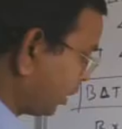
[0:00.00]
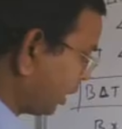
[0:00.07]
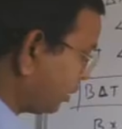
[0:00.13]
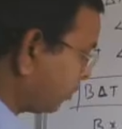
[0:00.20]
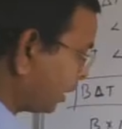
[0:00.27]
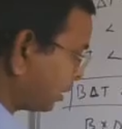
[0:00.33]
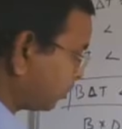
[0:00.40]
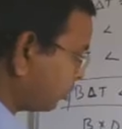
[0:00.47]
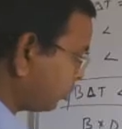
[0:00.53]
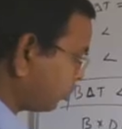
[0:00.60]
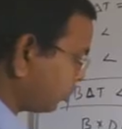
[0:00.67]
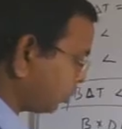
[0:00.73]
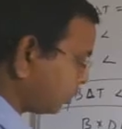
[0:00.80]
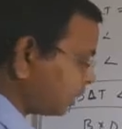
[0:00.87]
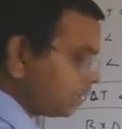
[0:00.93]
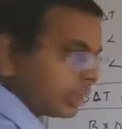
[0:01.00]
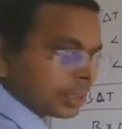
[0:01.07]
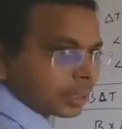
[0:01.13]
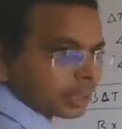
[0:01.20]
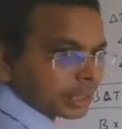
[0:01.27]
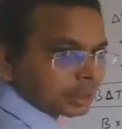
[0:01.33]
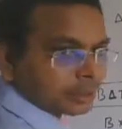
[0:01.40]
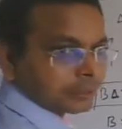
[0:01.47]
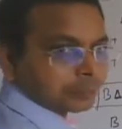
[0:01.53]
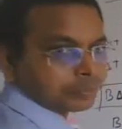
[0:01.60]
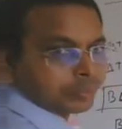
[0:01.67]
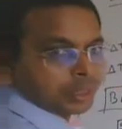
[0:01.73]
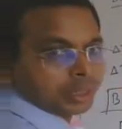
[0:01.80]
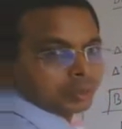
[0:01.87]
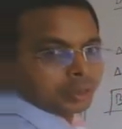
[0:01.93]
L max should be this.
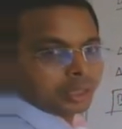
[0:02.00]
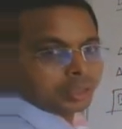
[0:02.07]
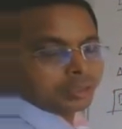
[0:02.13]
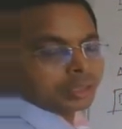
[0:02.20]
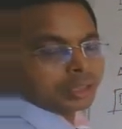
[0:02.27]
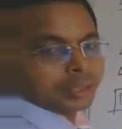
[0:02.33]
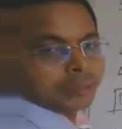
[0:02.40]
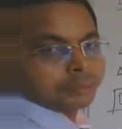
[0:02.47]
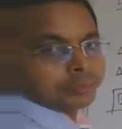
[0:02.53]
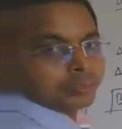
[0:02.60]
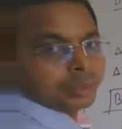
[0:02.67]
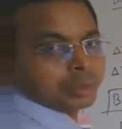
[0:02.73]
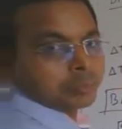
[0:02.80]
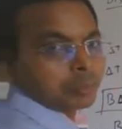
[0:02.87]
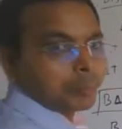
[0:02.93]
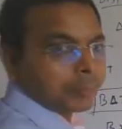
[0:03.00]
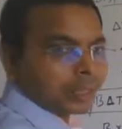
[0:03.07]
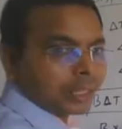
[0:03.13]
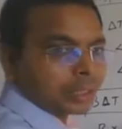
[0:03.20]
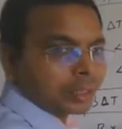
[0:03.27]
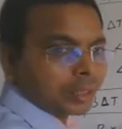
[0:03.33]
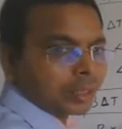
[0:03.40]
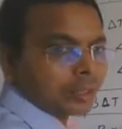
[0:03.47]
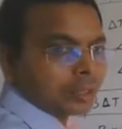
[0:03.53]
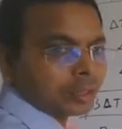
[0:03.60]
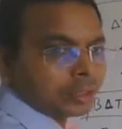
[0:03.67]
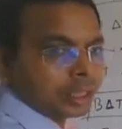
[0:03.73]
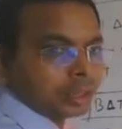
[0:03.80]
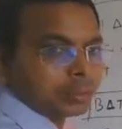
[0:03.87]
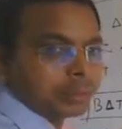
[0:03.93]
You cannot propagate,
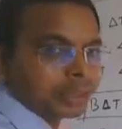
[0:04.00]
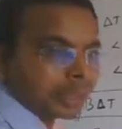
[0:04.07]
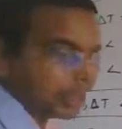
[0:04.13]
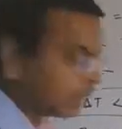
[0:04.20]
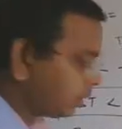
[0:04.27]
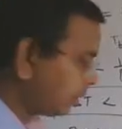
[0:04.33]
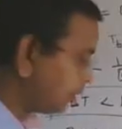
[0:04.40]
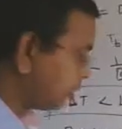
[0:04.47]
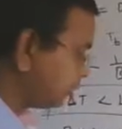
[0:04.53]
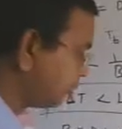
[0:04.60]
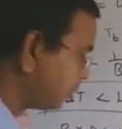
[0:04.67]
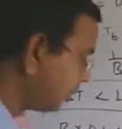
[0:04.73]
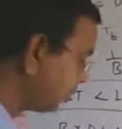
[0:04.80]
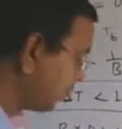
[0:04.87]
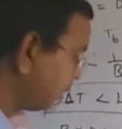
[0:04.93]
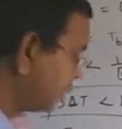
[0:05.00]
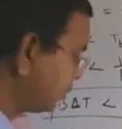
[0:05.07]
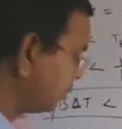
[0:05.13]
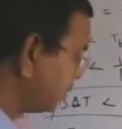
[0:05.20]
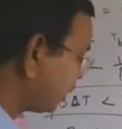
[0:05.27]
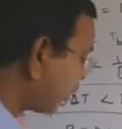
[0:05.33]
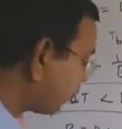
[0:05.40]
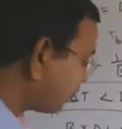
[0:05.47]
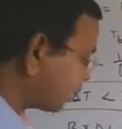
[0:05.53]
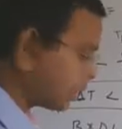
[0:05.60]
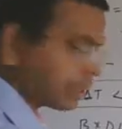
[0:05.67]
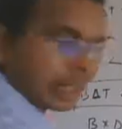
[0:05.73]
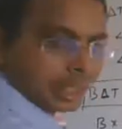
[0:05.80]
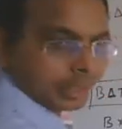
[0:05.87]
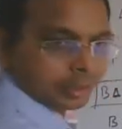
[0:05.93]
transmit light beyond
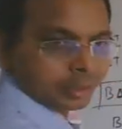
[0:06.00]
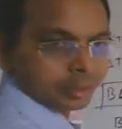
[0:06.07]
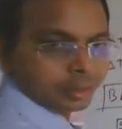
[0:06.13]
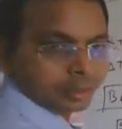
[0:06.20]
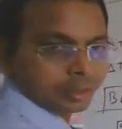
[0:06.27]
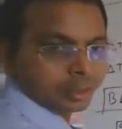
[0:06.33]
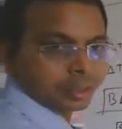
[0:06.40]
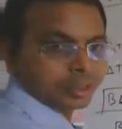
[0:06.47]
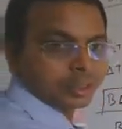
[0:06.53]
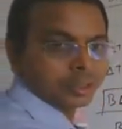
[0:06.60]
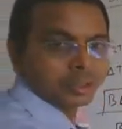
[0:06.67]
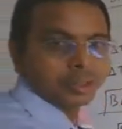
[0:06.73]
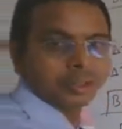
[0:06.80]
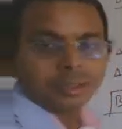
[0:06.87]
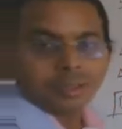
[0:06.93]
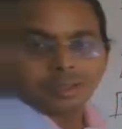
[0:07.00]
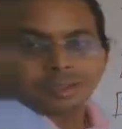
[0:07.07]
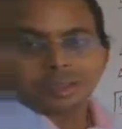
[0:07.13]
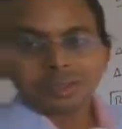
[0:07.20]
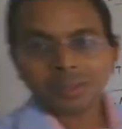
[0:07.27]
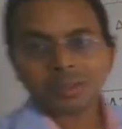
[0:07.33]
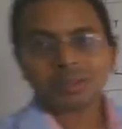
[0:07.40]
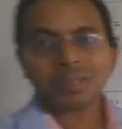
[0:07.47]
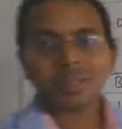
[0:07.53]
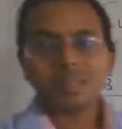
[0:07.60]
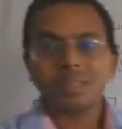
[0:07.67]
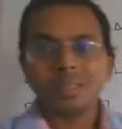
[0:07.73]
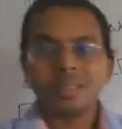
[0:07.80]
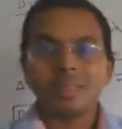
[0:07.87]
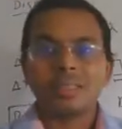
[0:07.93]
this length.
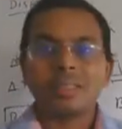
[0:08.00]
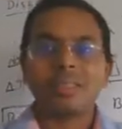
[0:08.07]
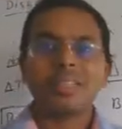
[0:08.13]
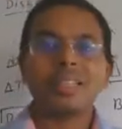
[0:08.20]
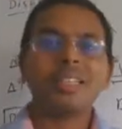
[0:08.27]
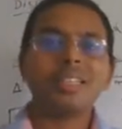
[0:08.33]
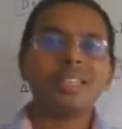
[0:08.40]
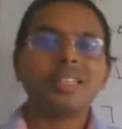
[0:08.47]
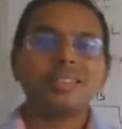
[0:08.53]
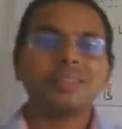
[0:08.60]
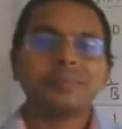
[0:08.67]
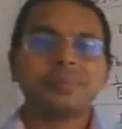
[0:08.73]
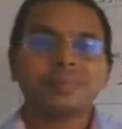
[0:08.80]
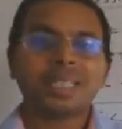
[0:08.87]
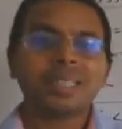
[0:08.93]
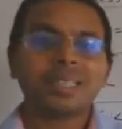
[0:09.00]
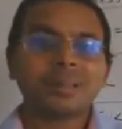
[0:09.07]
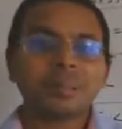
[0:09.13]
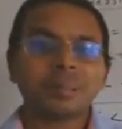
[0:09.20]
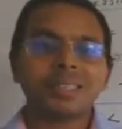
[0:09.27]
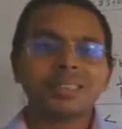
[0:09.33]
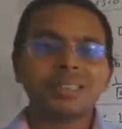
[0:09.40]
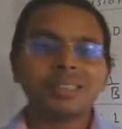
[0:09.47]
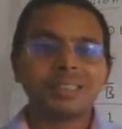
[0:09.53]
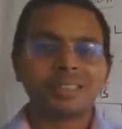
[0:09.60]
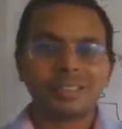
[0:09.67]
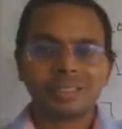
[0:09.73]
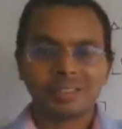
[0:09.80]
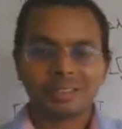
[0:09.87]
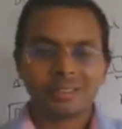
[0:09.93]
So here I completes
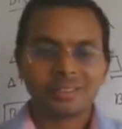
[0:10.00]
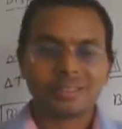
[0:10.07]
this.